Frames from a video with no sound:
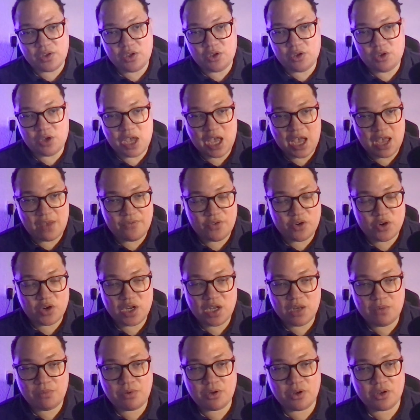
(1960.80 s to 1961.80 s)
have your
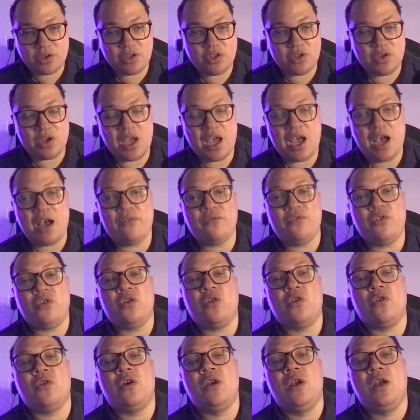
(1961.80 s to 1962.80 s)
input, you have
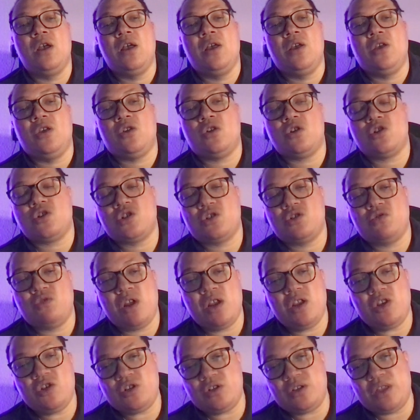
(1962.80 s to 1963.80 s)
your
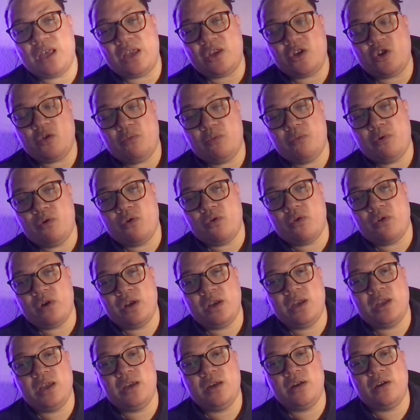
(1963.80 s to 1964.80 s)
strangers that you pour
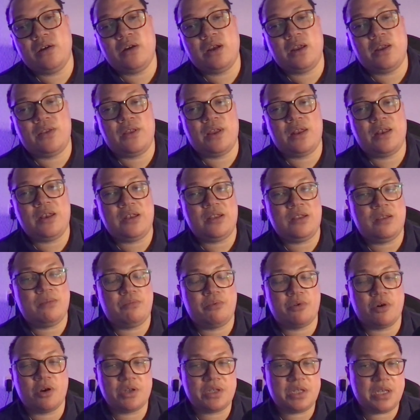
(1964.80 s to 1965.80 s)
in here, and then the
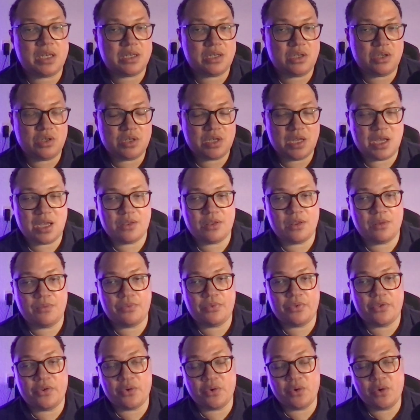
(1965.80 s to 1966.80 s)
process you take them
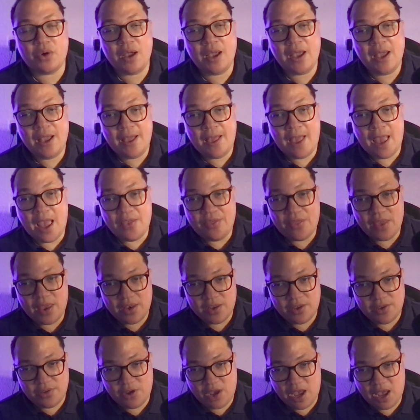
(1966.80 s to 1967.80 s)
through, and then
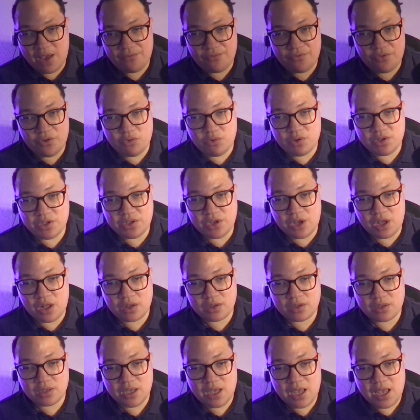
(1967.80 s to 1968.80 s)
you have the
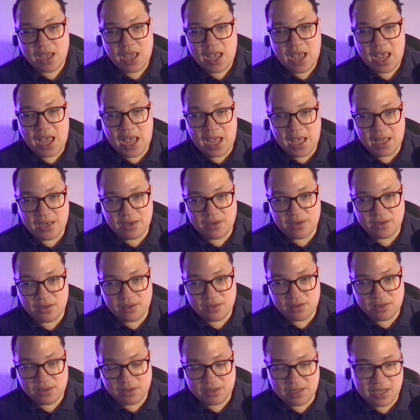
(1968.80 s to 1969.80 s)
result. And
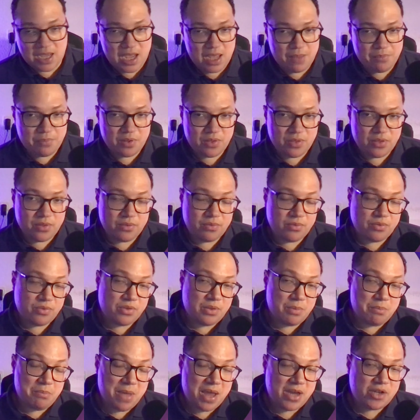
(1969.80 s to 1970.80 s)
the type and
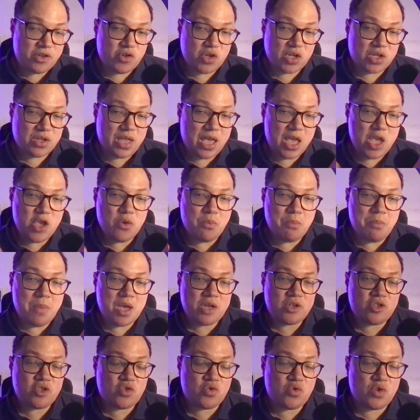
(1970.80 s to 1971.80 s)
the metric that you're
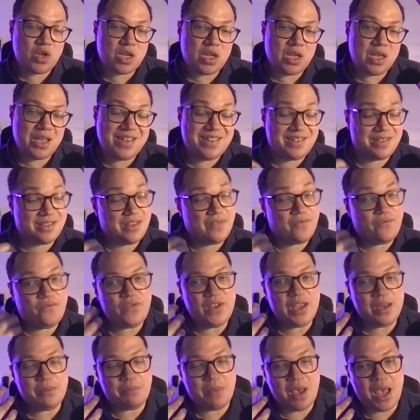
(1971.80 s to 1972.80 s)
measuring is the
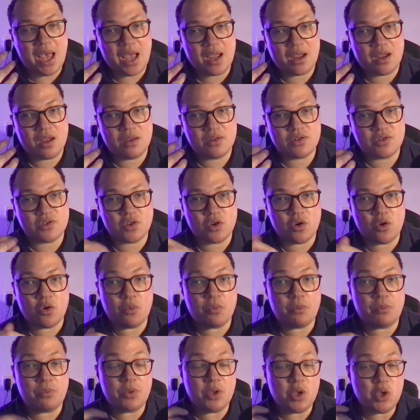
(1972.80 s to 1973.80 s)
feedback. So
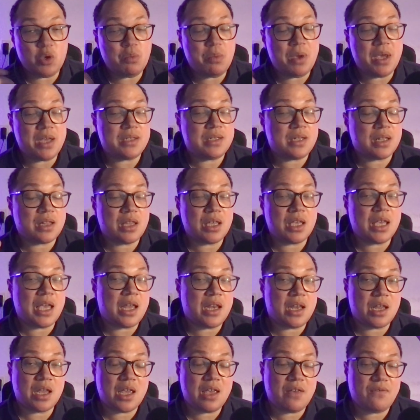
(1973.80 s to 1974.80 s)
you basically
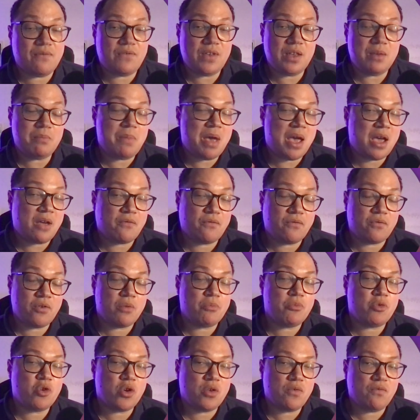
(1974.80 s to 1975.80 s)
getting a feedback
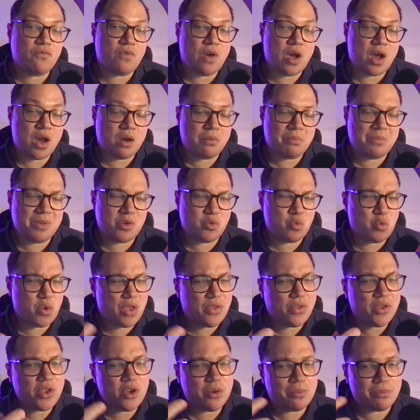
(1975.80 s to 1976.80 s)
from your environment
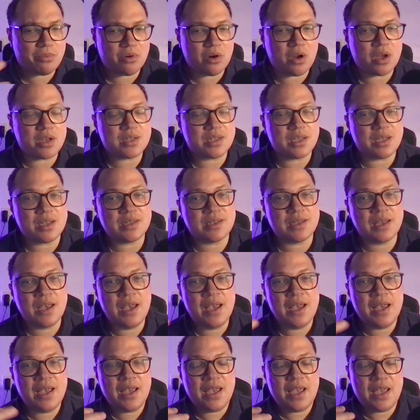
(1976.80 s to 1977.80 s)
whether your process
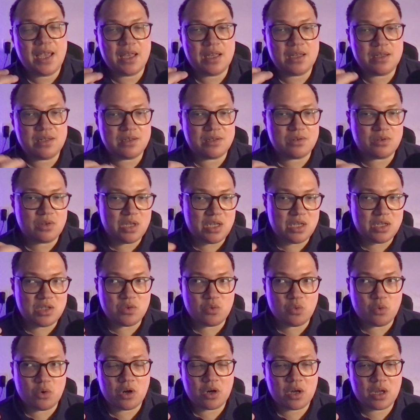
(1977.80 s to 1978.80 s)
is
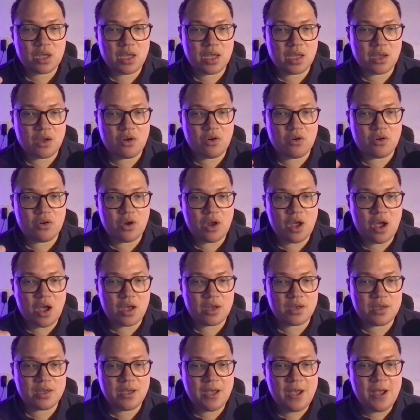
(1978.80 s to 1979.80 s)
working or
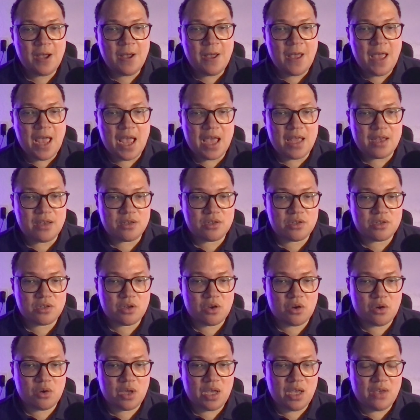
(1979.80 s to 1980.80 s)
not. And
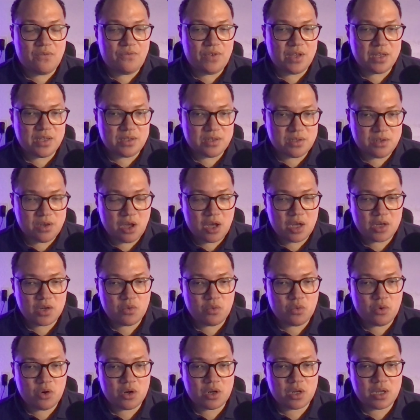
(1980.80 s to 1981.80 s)
so if it's not
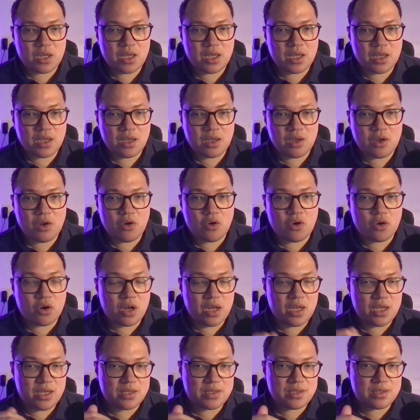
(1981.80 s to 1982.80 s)
working, or
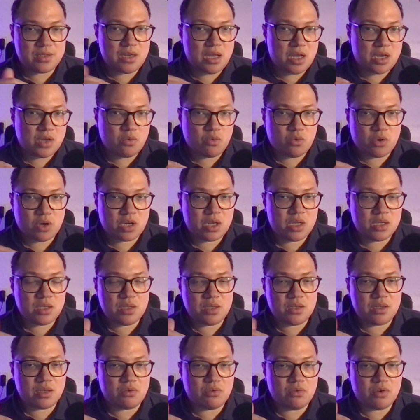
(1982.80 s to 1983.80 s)
it's not working to
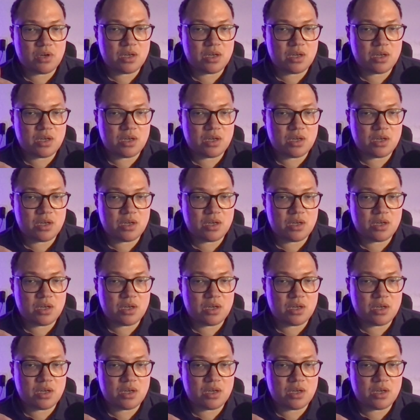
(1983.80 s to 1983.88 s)
the